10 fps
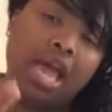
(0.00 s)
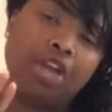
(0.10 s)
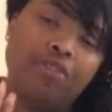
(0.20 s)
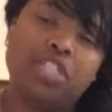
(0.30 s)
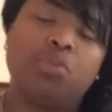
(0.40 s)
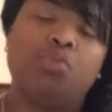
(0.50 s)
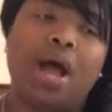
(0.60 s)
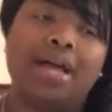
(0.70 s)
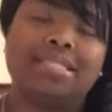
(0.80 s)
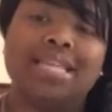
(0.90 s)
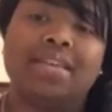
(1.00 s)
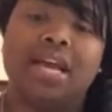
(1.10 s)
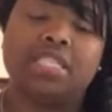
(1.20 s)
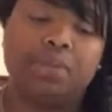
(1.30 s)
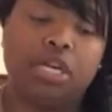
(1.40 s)
And the reason why I say
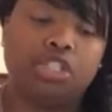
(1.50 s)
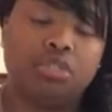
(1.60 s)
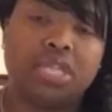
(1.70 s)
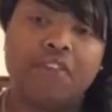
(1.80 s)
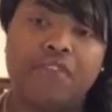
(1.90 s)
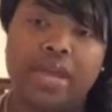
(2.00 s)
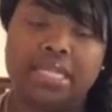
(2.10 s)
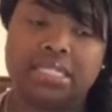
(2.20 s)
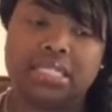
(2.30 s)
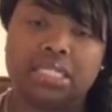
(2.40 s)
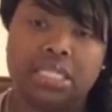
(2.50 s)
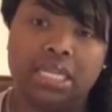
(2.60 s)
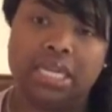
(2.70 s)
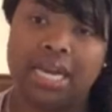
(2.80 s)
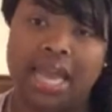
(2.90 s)
that is because you take, for instance, in the
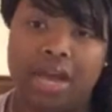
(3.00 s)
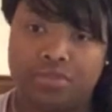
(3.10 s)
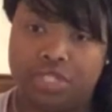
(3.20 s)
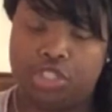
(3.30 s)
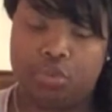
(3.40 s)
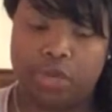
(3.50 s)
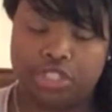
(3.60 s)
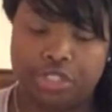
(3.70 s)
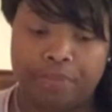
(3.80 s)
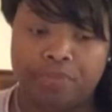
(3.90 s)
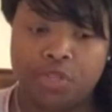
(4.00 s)
gut health situation,